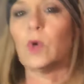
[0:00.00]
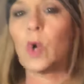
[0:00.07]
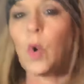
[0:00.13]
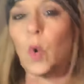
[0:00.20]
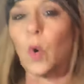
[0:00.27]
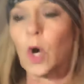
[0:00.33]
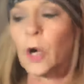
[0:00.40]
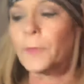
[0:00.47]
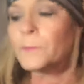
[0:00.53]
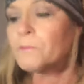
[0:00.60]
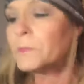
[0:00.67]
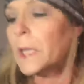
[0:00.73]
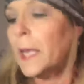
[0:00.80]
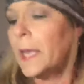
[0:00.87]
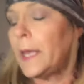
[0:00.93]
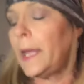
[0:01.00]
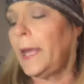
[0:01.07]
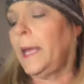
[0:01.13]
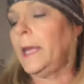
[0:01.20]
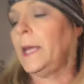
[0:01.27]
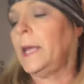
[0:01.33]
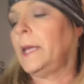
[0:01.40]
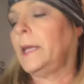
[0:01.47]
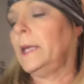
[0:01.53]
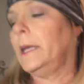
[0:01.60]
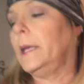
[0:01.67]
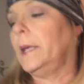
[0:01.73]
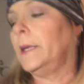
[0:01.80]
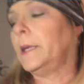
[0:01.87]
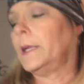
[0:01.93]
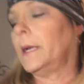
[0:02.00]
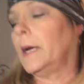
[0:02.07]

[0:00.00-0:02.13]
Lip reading: core. And